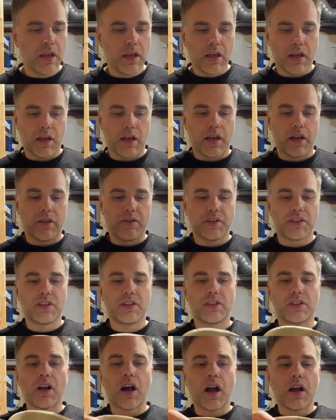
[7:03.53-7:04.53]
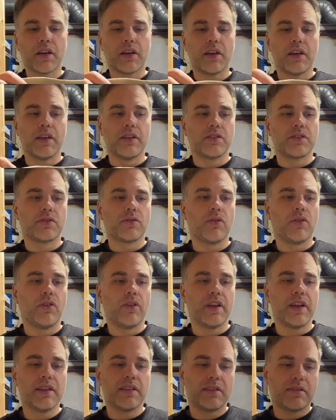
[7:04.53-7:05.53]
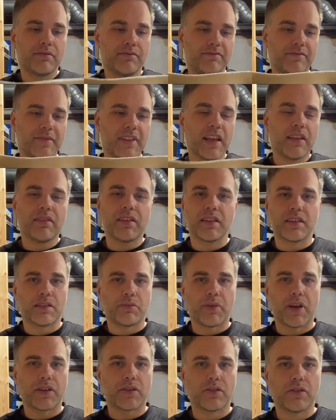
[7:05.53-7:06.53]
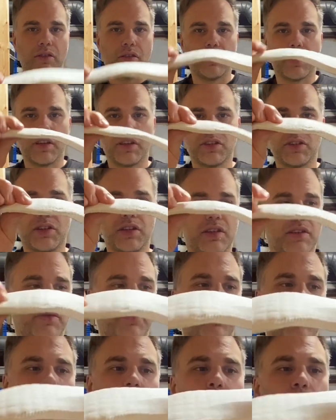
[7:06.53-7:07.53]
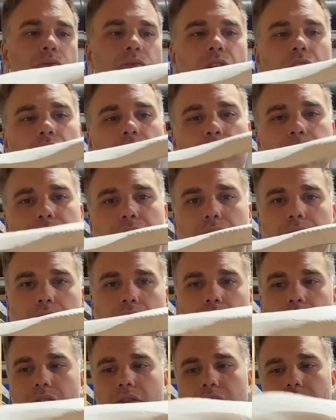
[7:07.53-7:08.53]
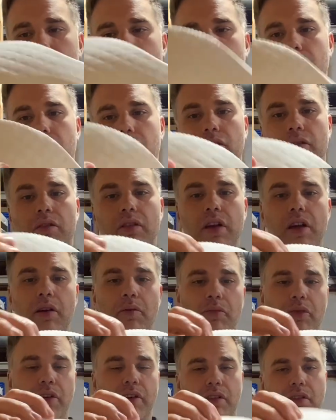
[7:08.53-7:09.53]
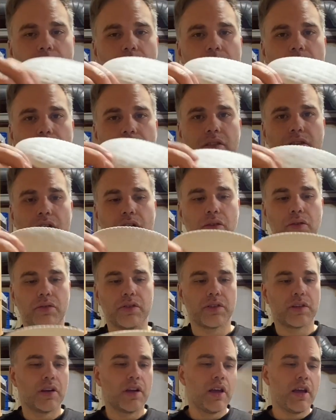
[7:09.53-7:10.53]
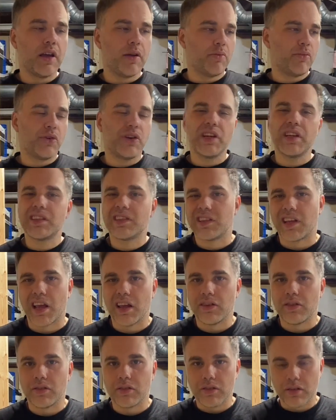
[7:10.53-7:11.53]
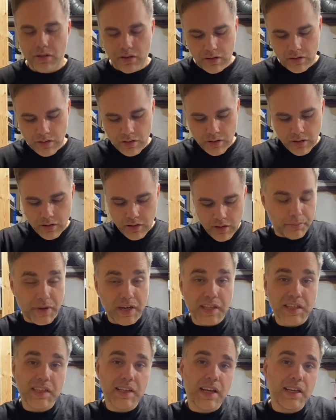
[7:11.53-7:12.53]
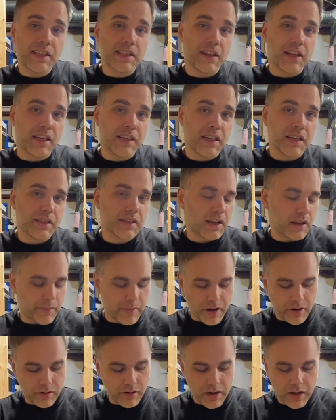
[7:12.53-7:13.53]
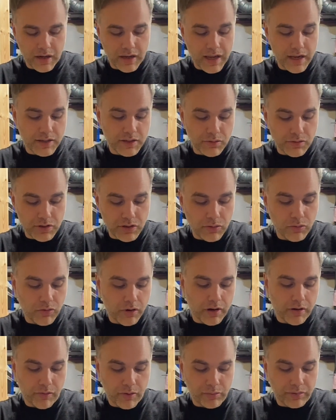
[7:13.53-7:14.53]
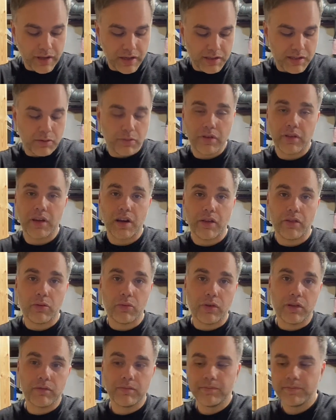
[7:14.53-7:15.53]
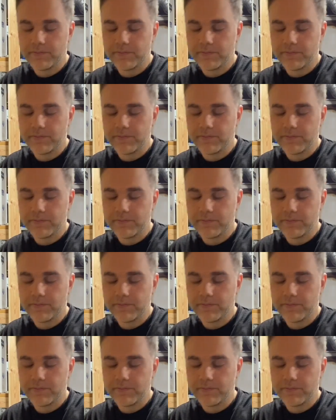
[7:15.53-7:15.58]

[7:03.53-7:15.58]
The stock insole is nothing special. It's just foam, a little bit thicker in the heel, pretty thin in the toes, pretty standard. But it's nice that that does come out in case you do want to replace it with another one.